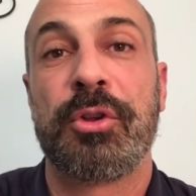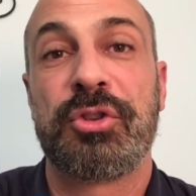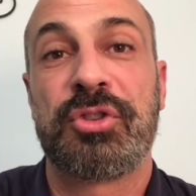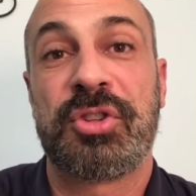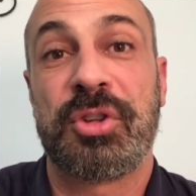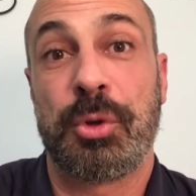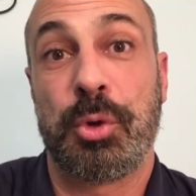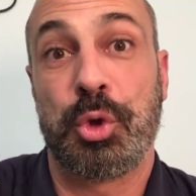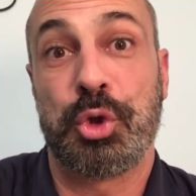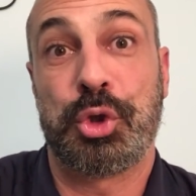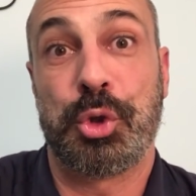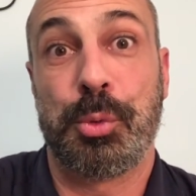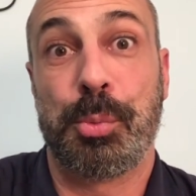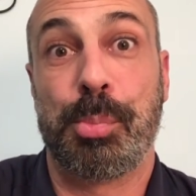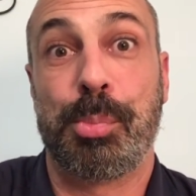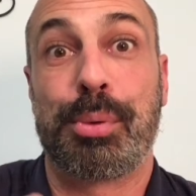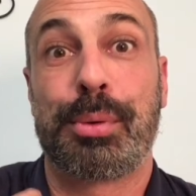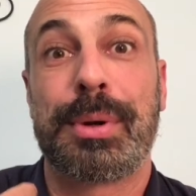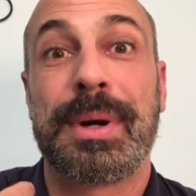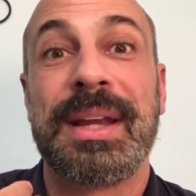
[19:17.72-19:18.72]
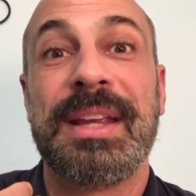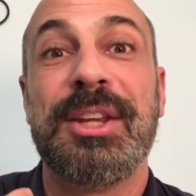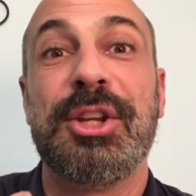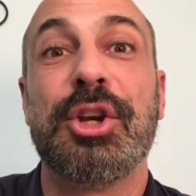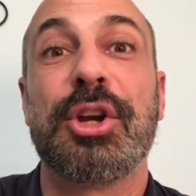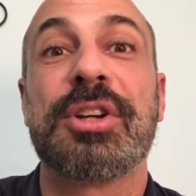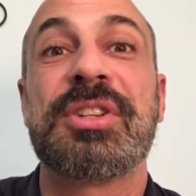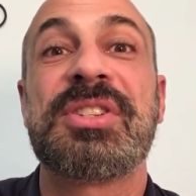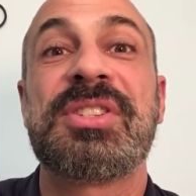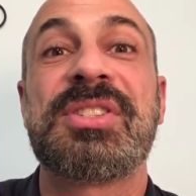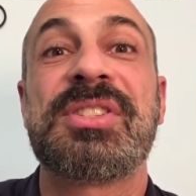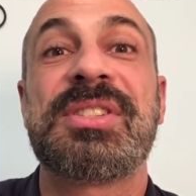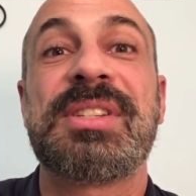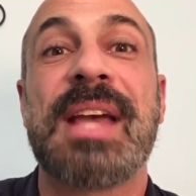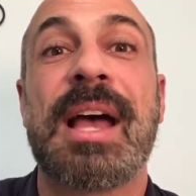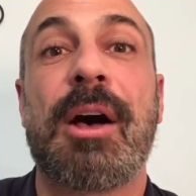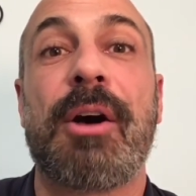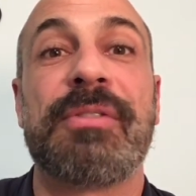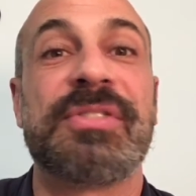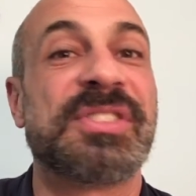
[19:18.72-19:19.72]
to bring
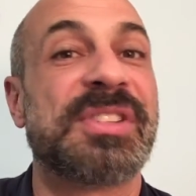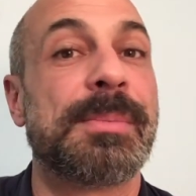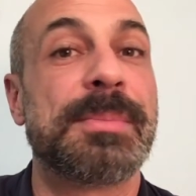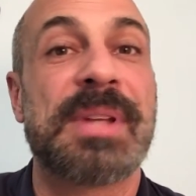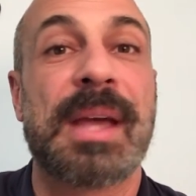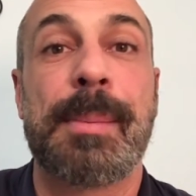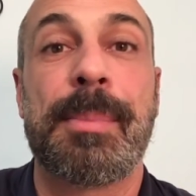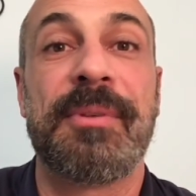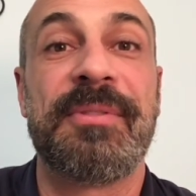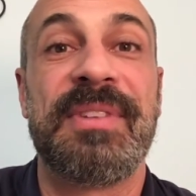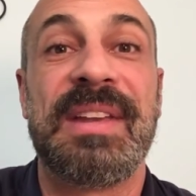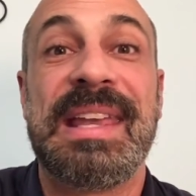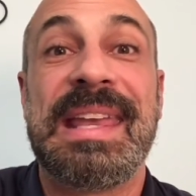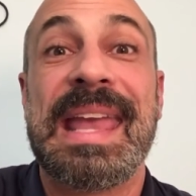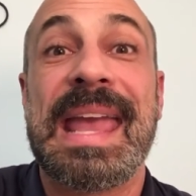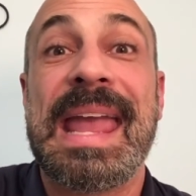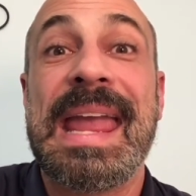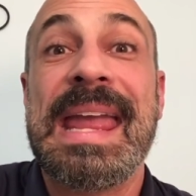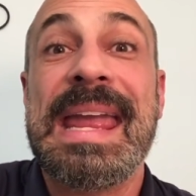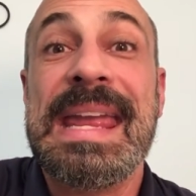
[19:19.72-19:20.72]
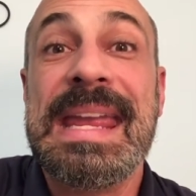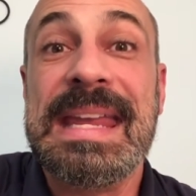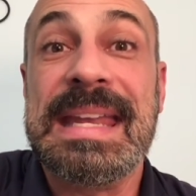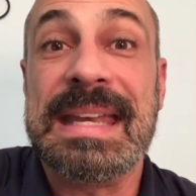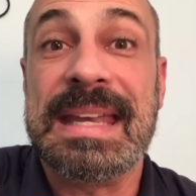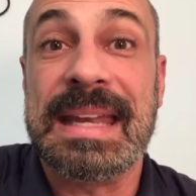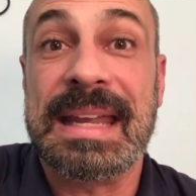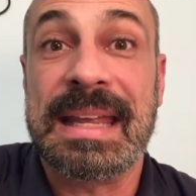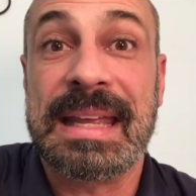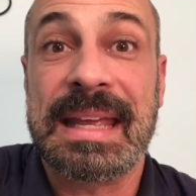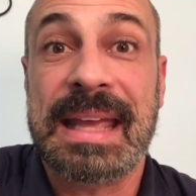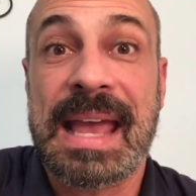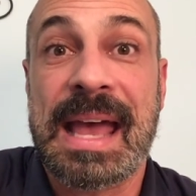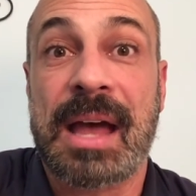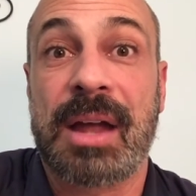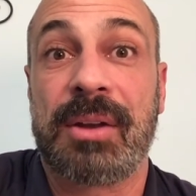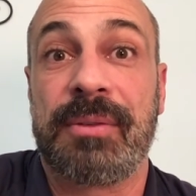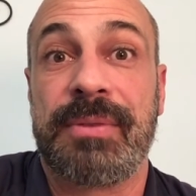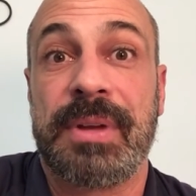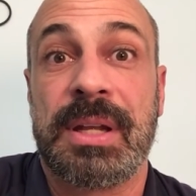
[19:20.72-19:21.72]
yourself some type of gain
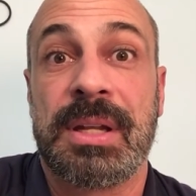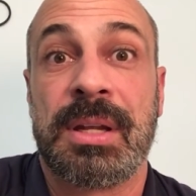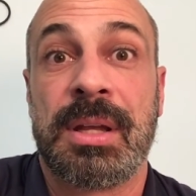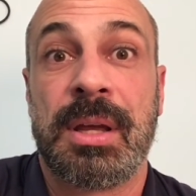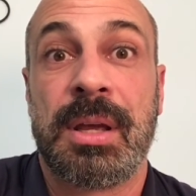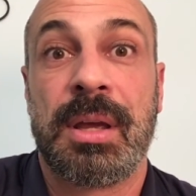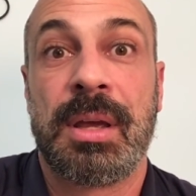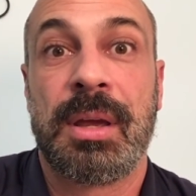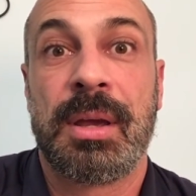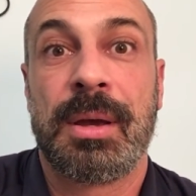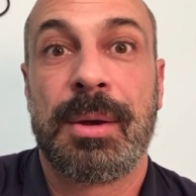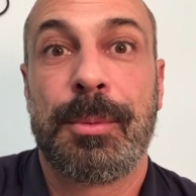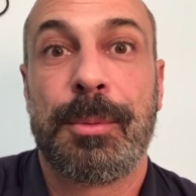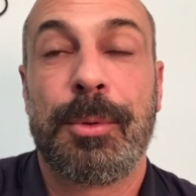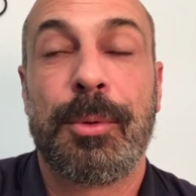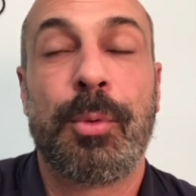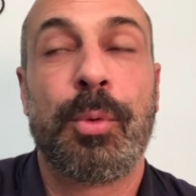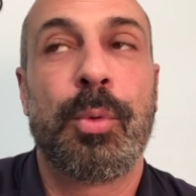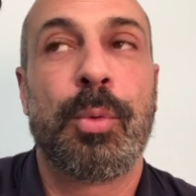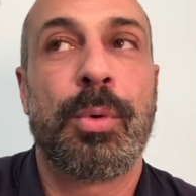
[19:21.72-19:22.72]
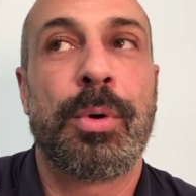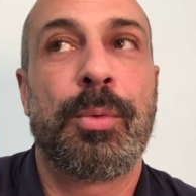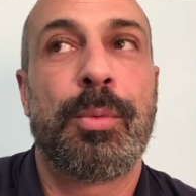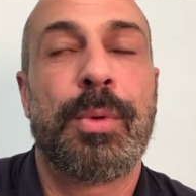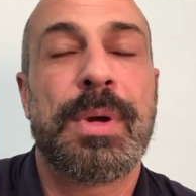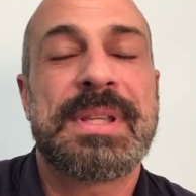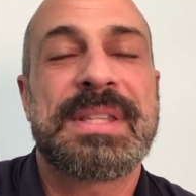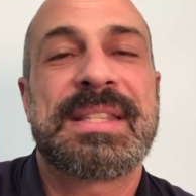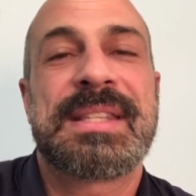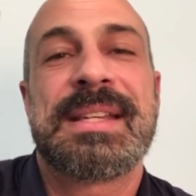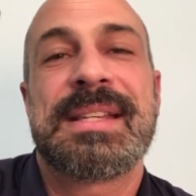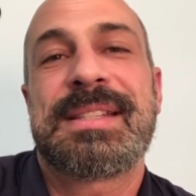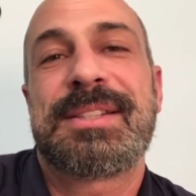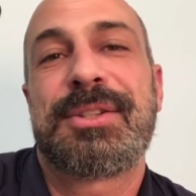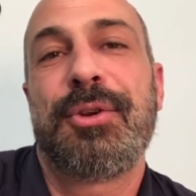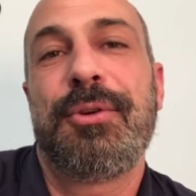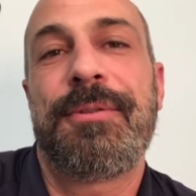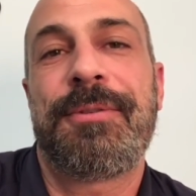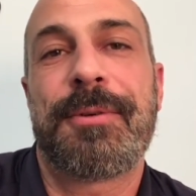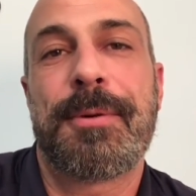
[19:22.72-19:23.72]
out of it. Well, what's this
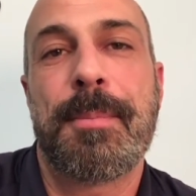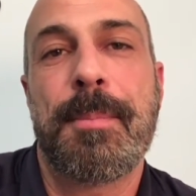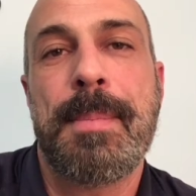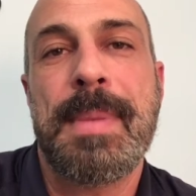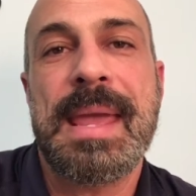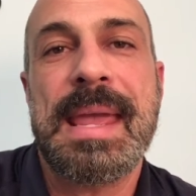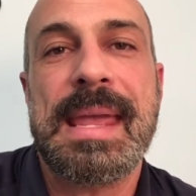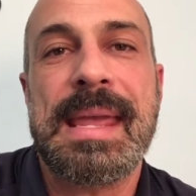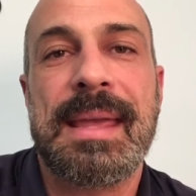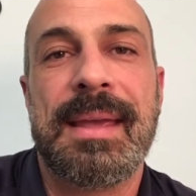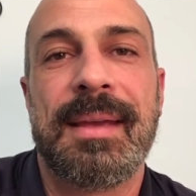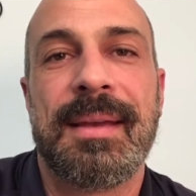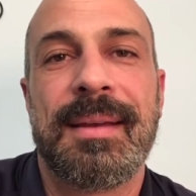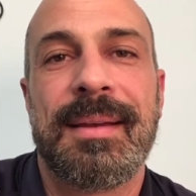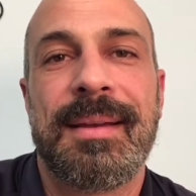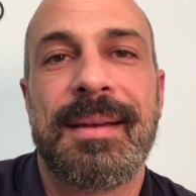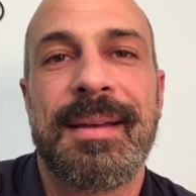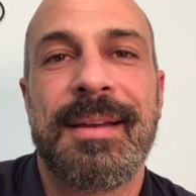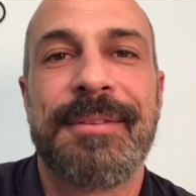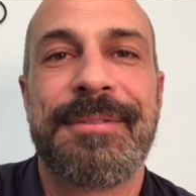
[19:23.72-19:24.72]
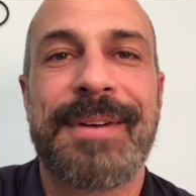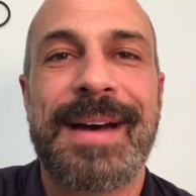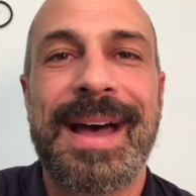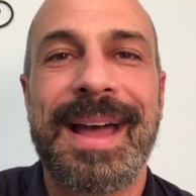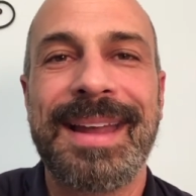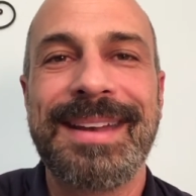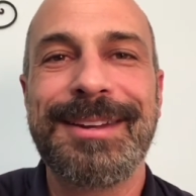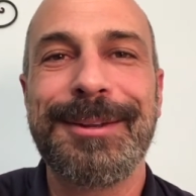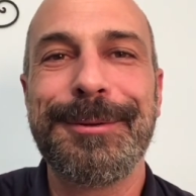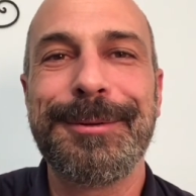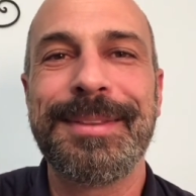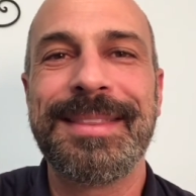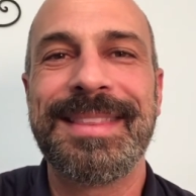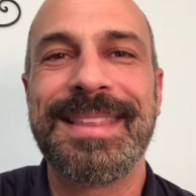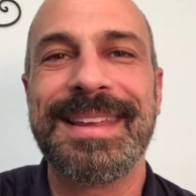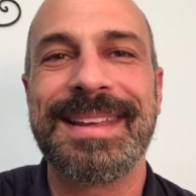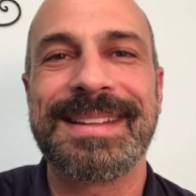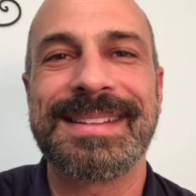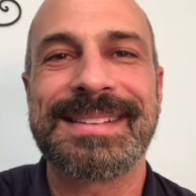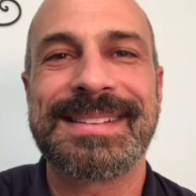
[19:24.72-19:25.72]
do for me? If I do
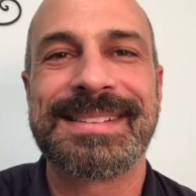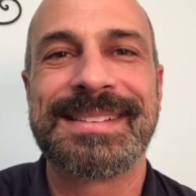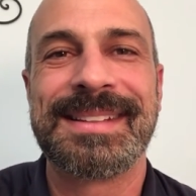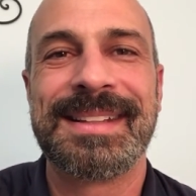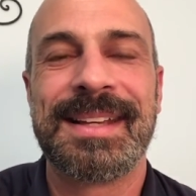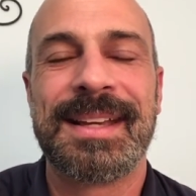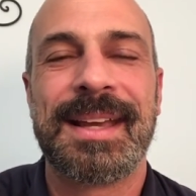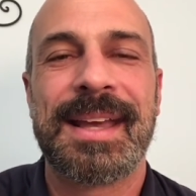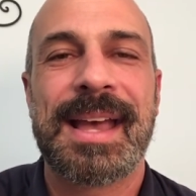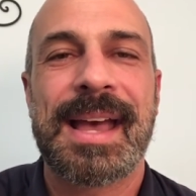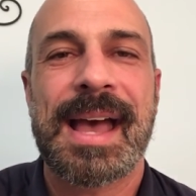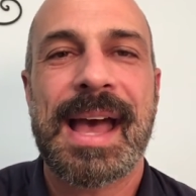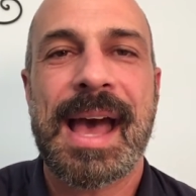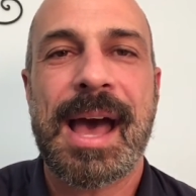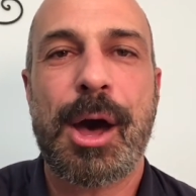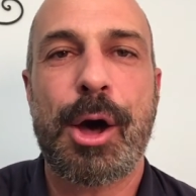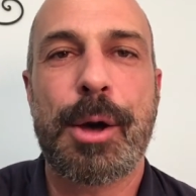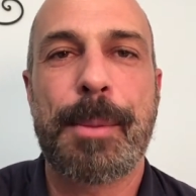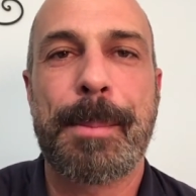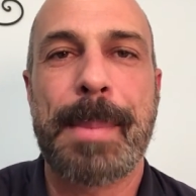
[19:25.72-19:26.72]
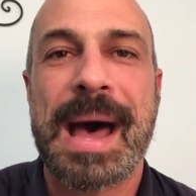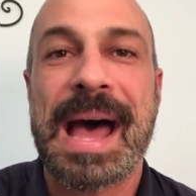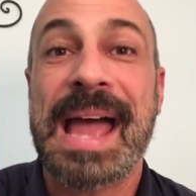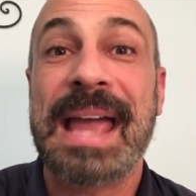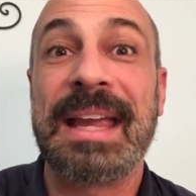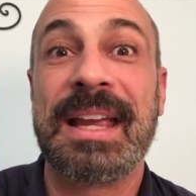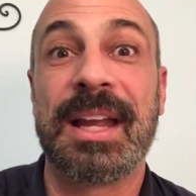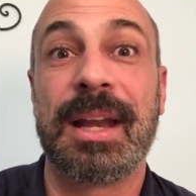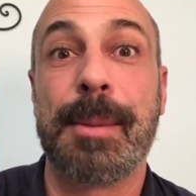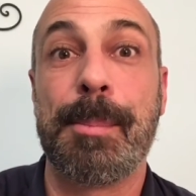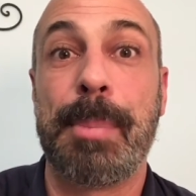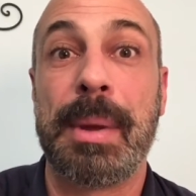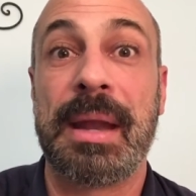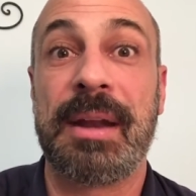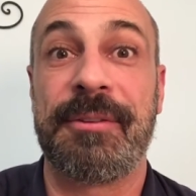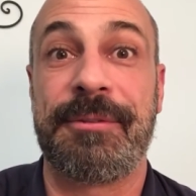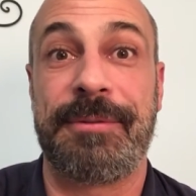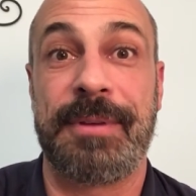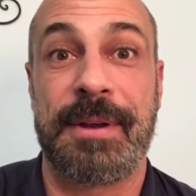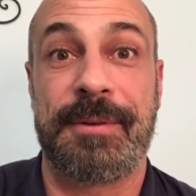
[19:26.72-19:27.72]
this, how am I going to
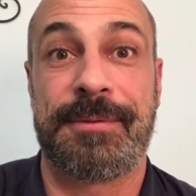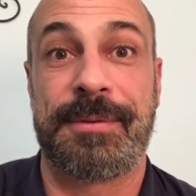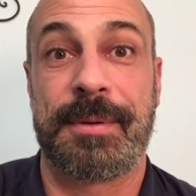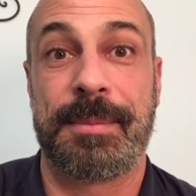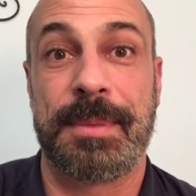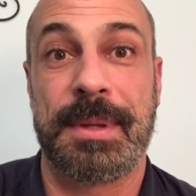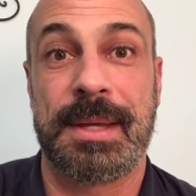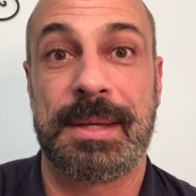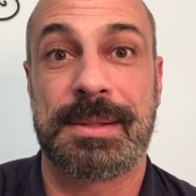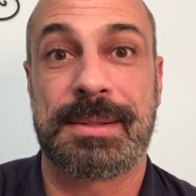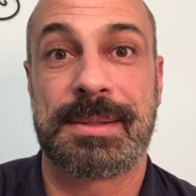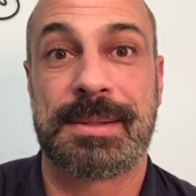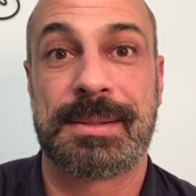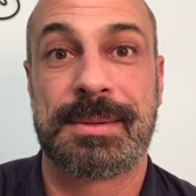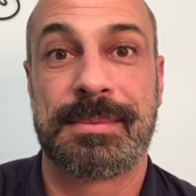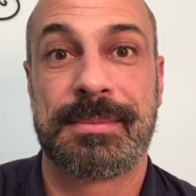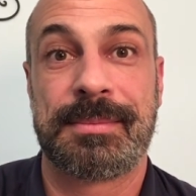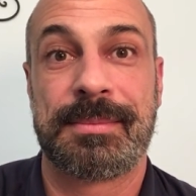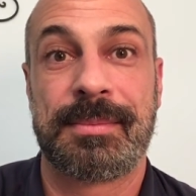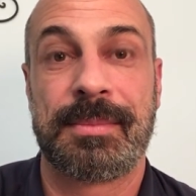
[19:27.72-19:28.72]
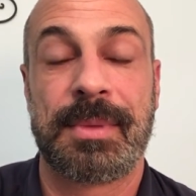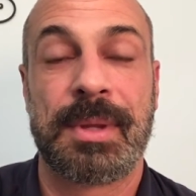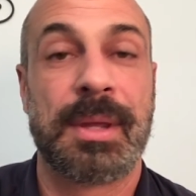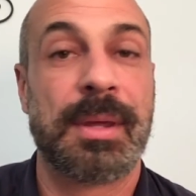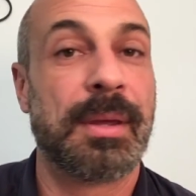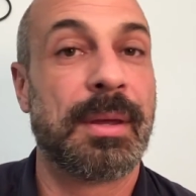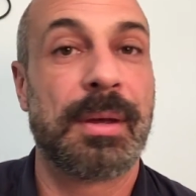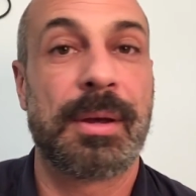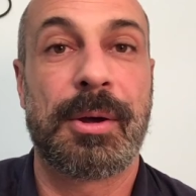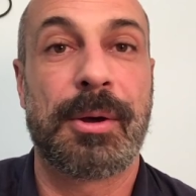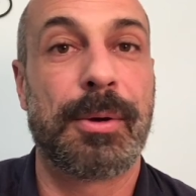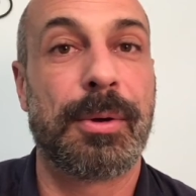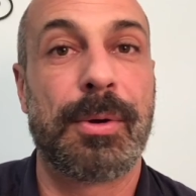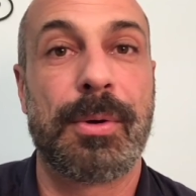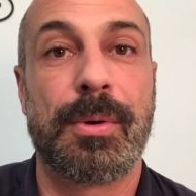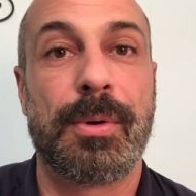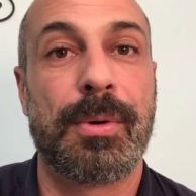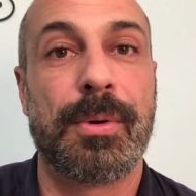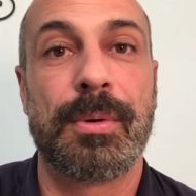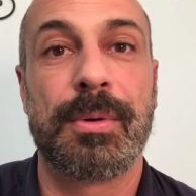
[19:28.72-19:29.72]
benefit from this?
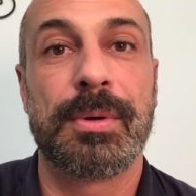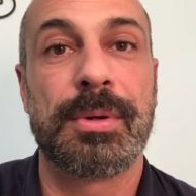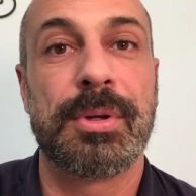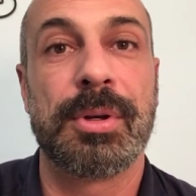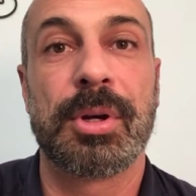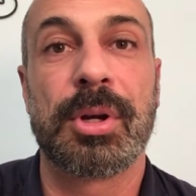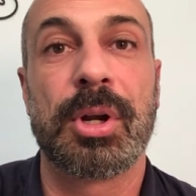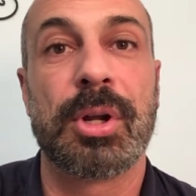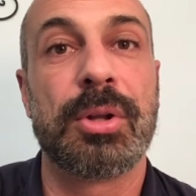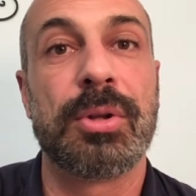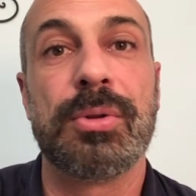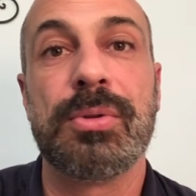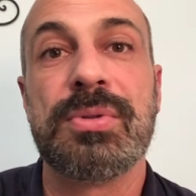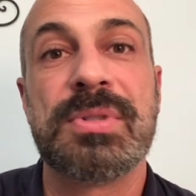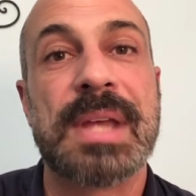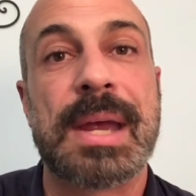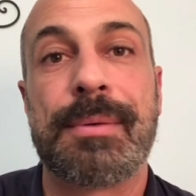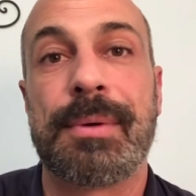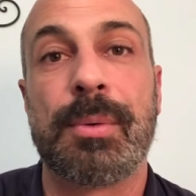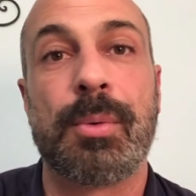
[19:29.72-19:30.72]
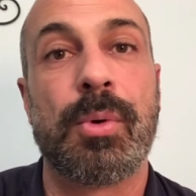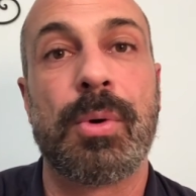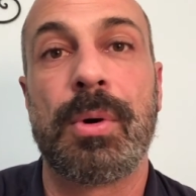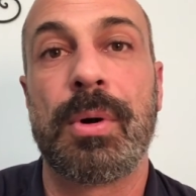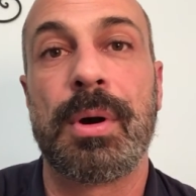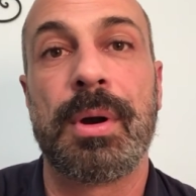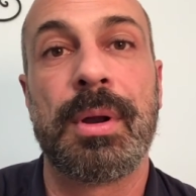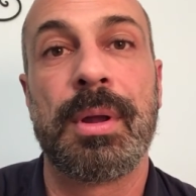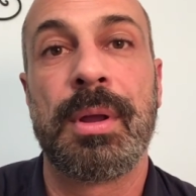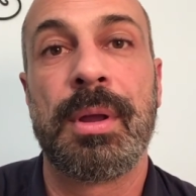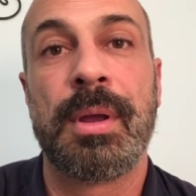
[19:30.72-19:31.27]
Oh, you're going to lose that reward